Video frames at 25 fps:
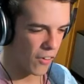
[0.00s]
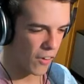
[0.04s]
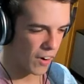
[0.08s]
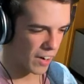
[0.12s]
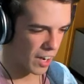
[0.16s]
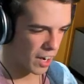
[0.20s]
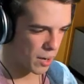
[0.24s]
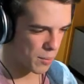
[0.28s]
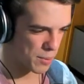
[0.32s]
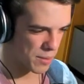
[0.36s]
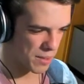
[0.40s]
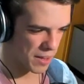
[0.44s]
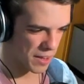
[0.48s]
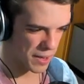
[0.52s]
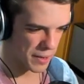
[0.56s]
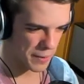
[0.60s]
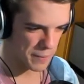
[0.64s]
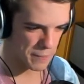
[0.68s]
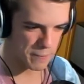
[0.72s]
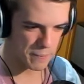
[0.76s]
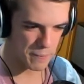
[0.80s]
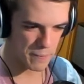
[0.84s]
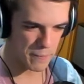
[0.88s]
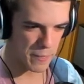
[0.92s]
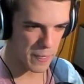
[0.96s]
I got him in the head.
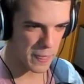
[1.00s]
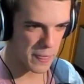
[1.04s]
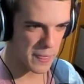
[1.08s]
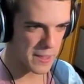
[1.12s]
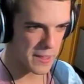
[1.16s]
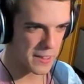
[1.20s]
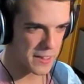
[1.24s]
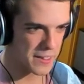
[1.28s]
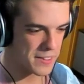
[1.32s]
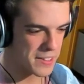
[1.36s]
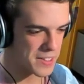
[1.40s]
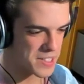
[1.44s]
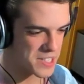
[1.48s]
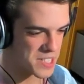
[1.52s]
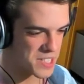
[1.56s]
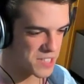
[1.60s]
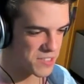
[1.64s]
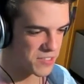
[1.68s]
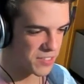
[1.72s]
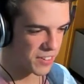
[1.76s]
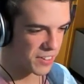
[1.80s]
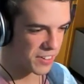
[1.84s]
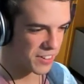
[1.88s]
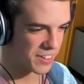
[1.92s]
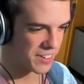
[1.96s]
This is
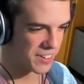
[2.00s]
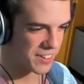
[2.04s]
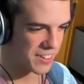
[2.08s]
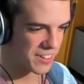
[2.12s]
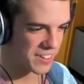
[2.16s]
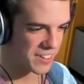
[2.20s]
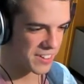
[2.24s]
fun